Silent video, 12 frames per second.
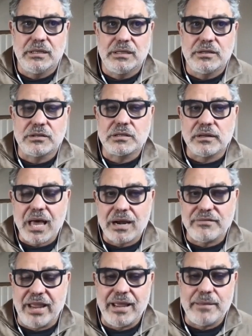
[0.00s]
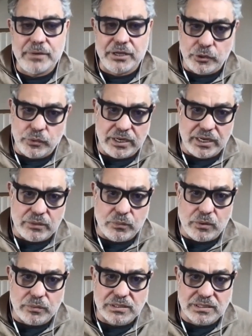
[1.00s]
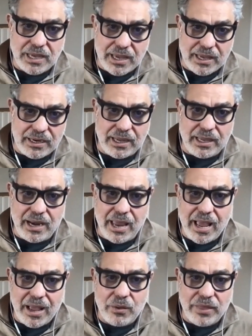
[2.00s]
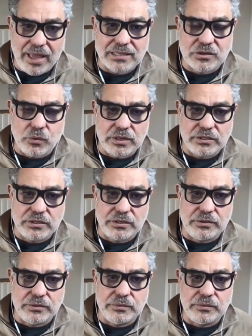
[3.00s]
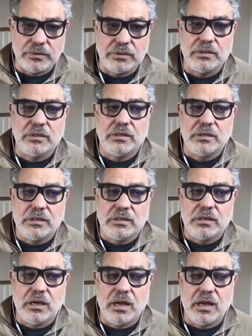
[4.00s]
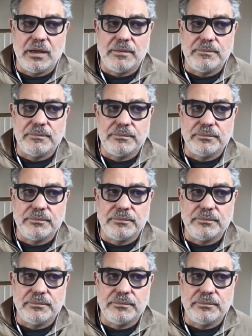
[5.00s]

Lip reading: there's a lot of ambiguity in what was said and how that's going to um,